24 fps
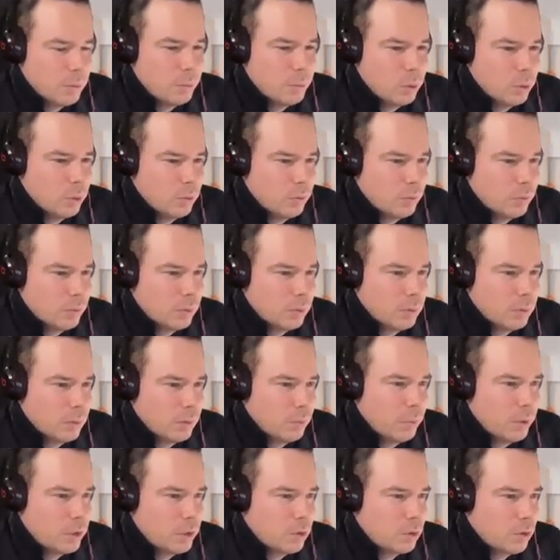move
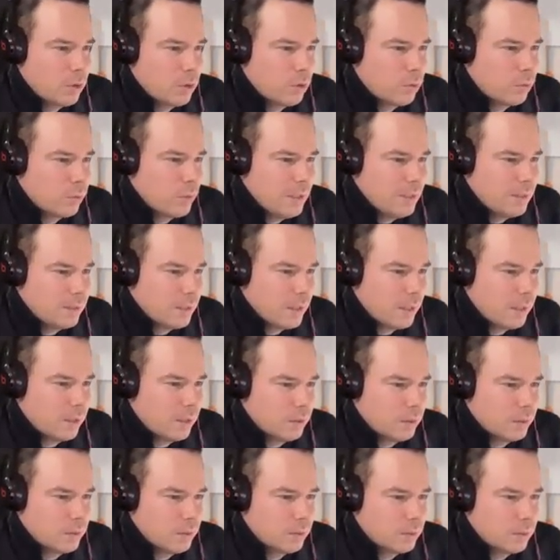which 3
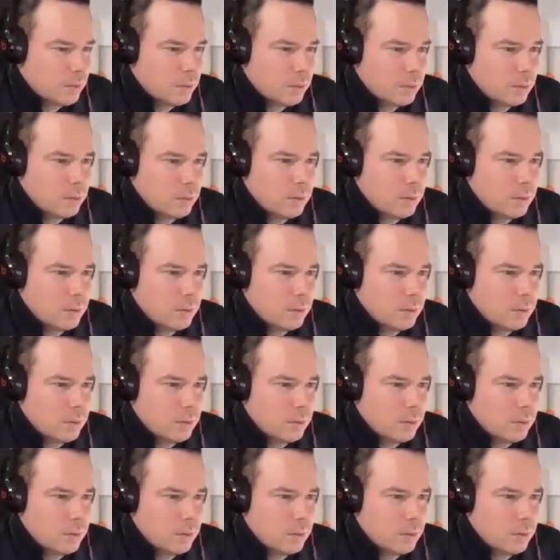cycles